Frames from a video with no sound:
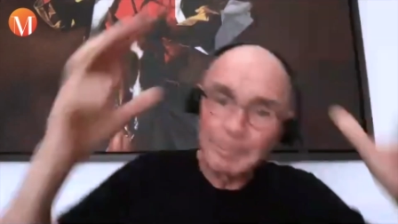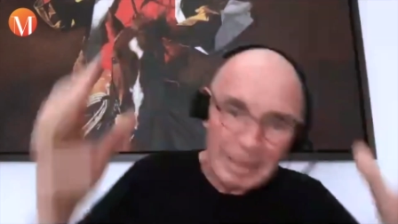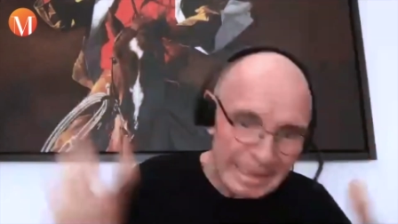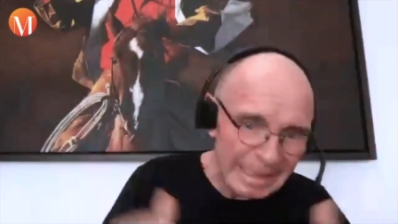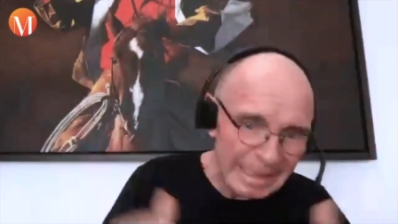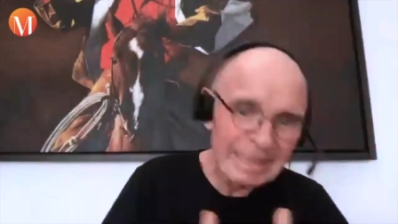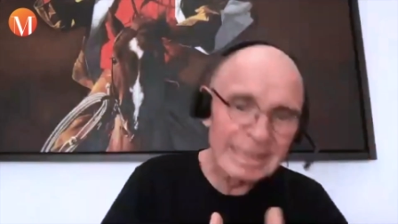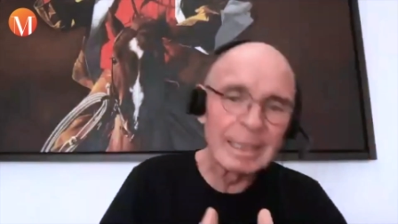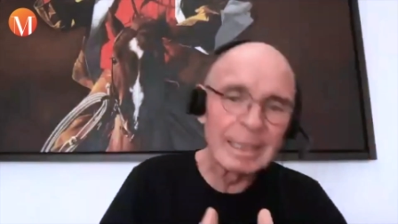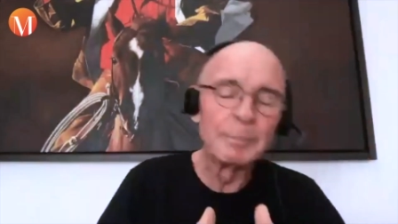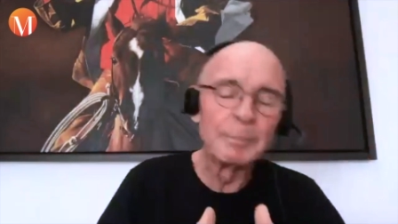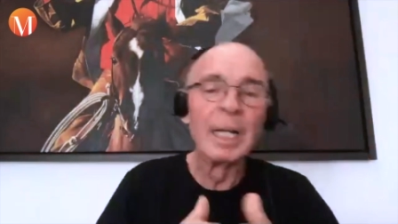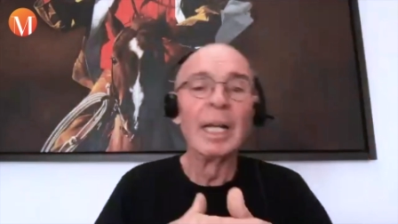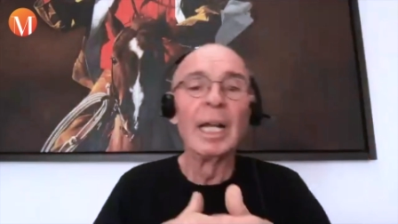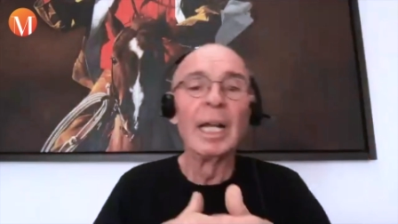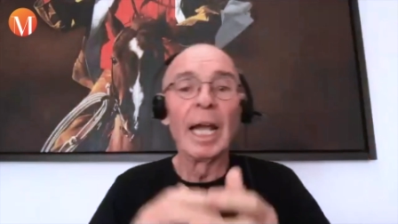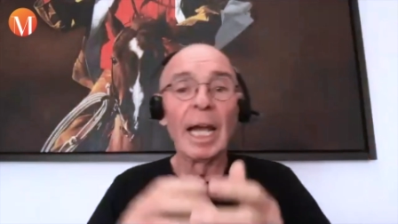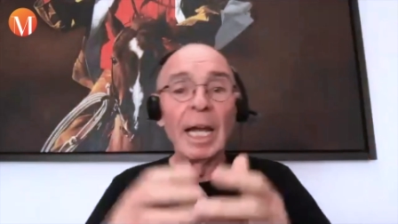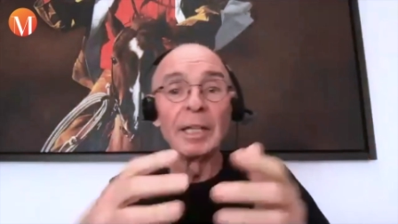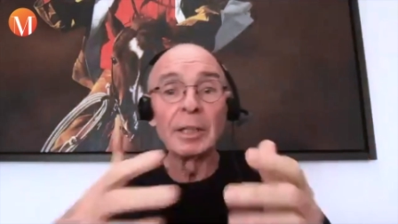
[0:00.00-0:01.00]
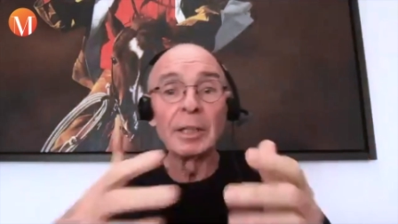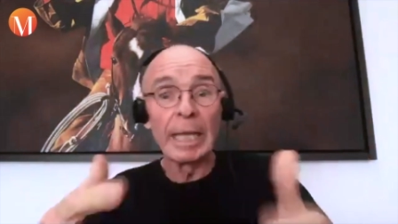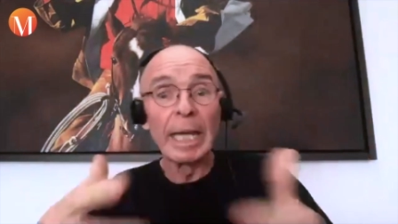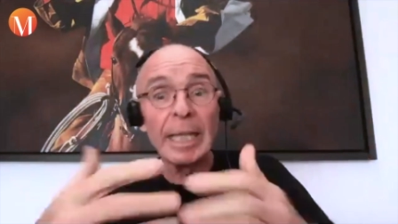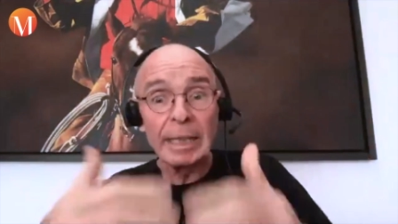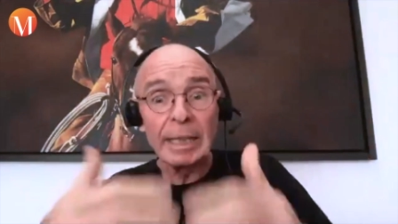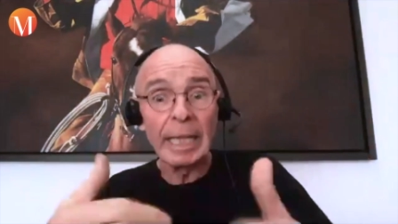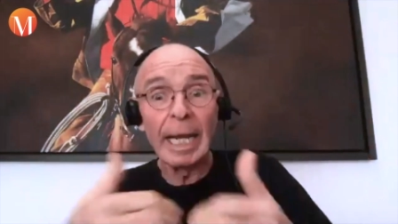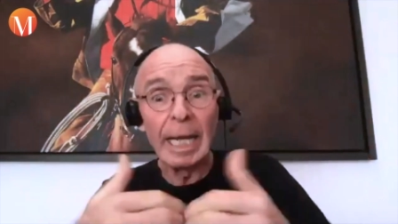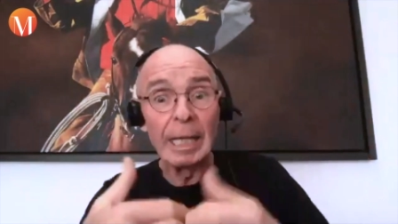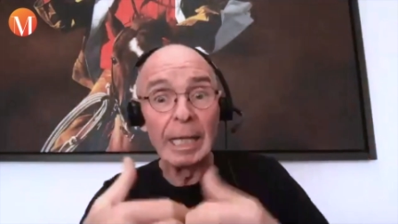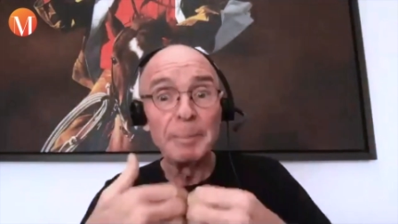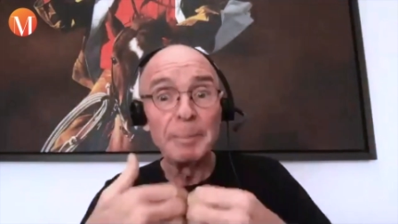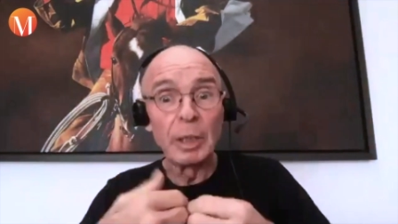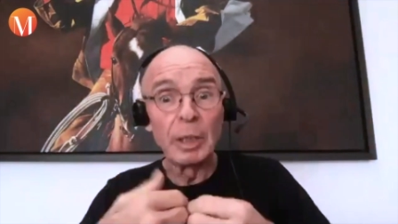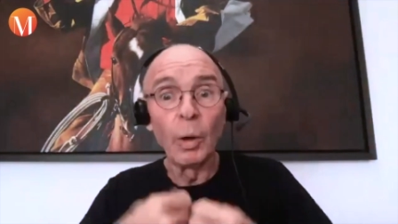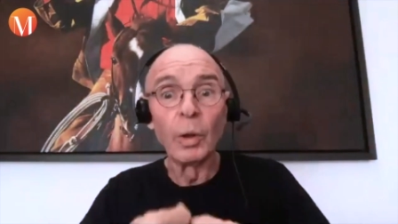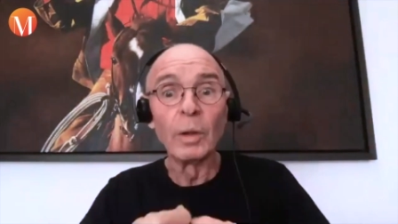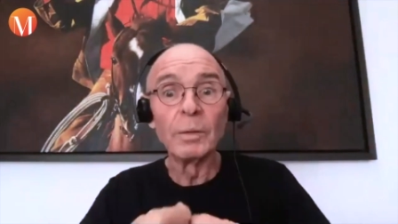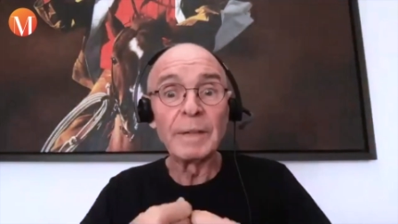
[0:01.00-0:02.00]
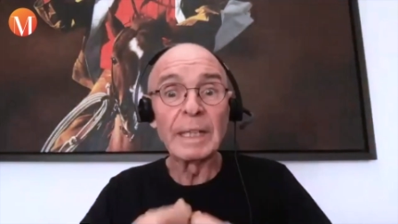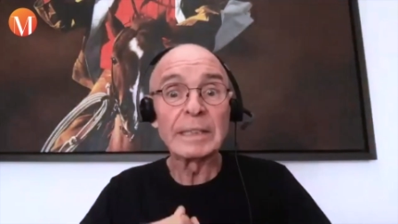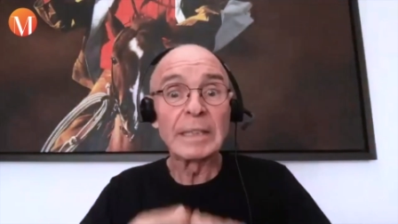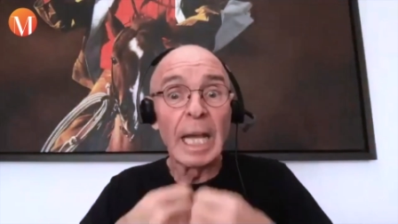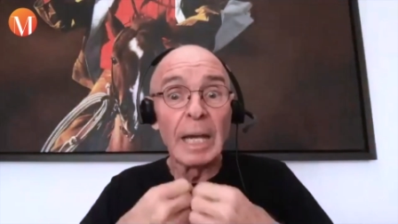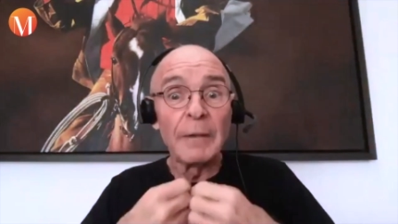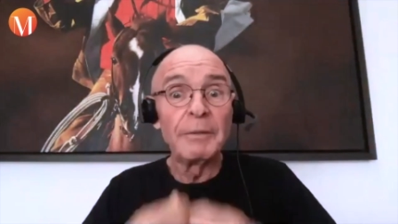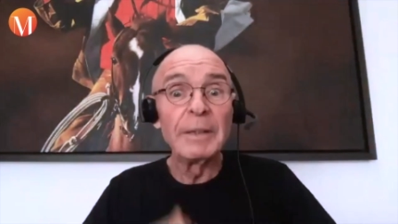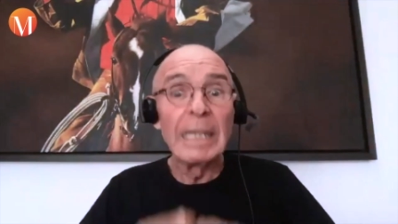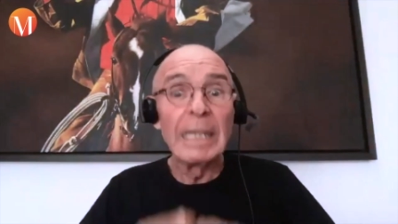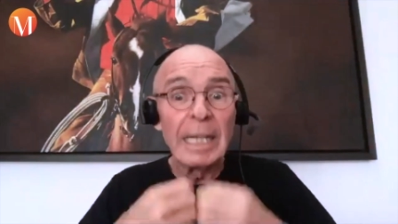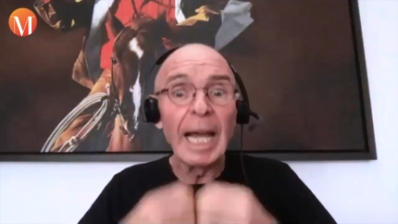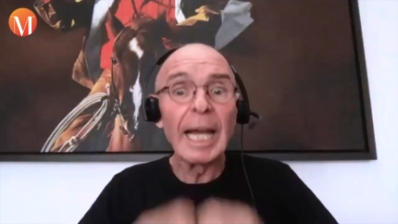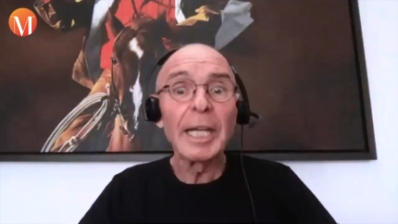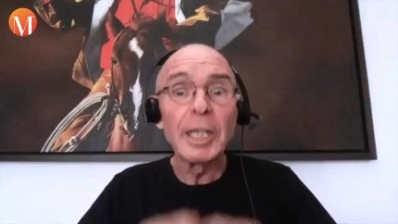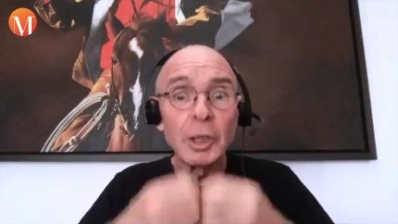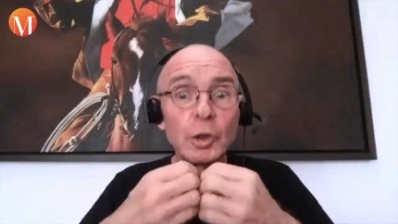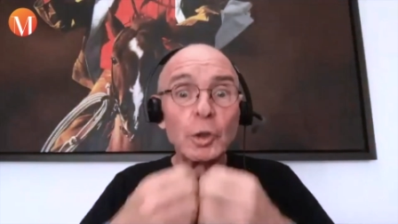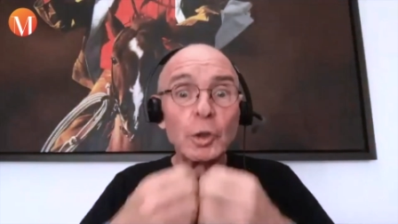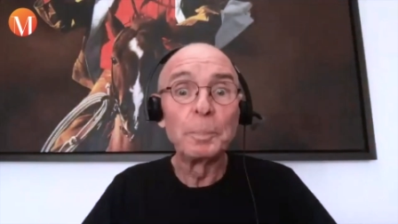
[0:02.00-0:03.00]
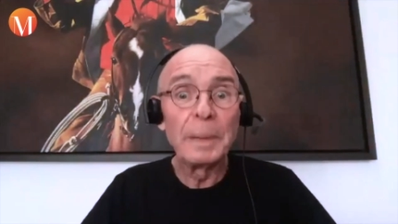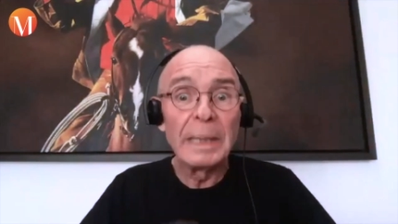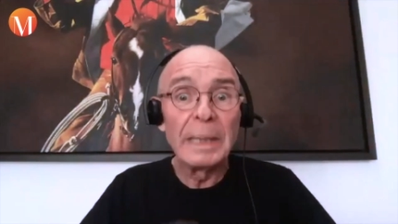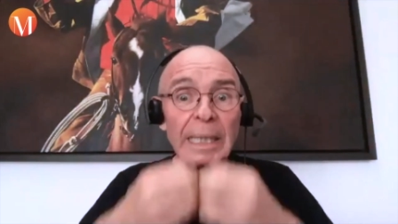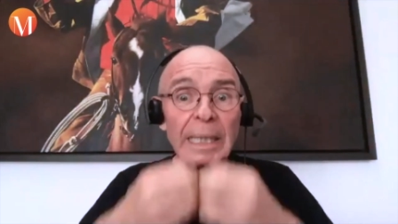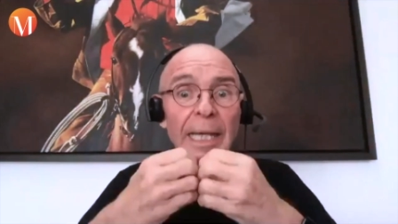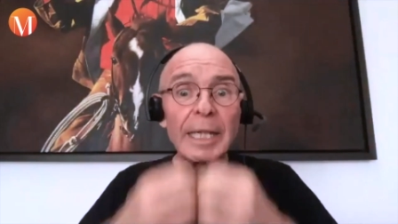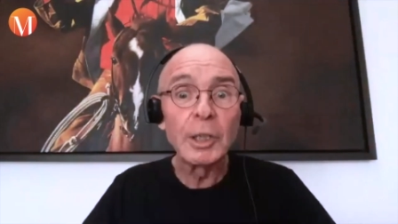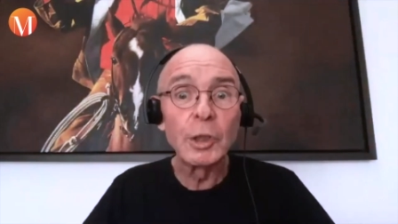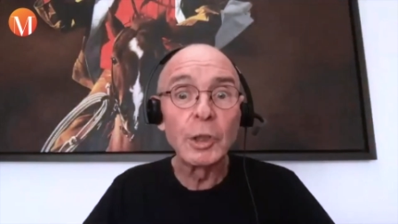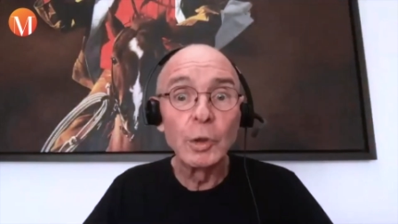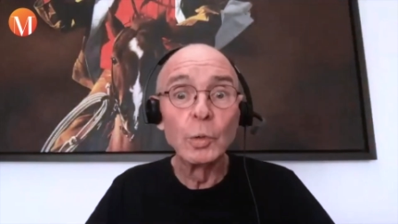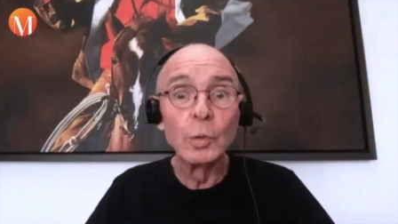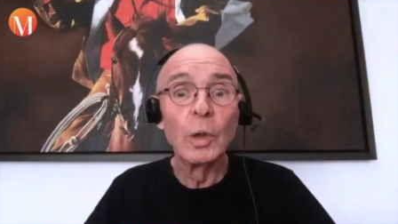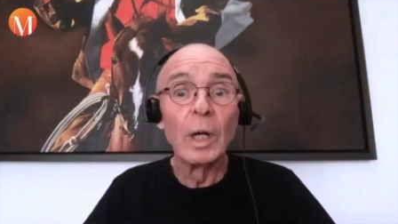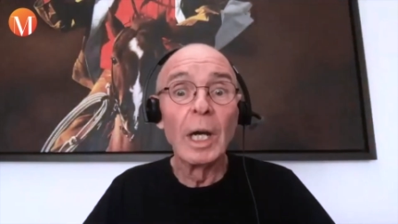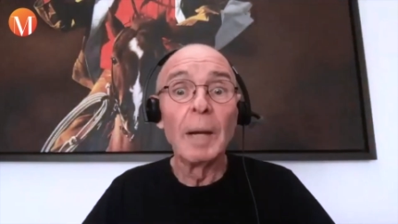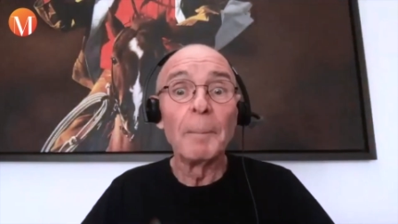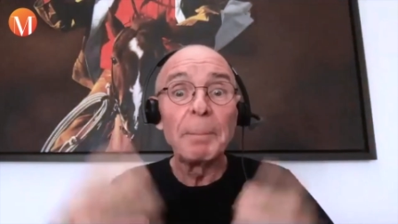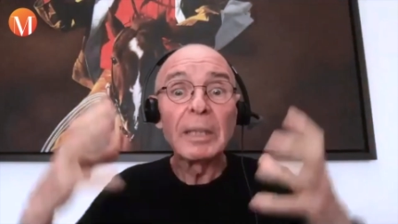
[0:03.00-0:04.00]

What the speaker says: system. And they tell me always, we like to be like you,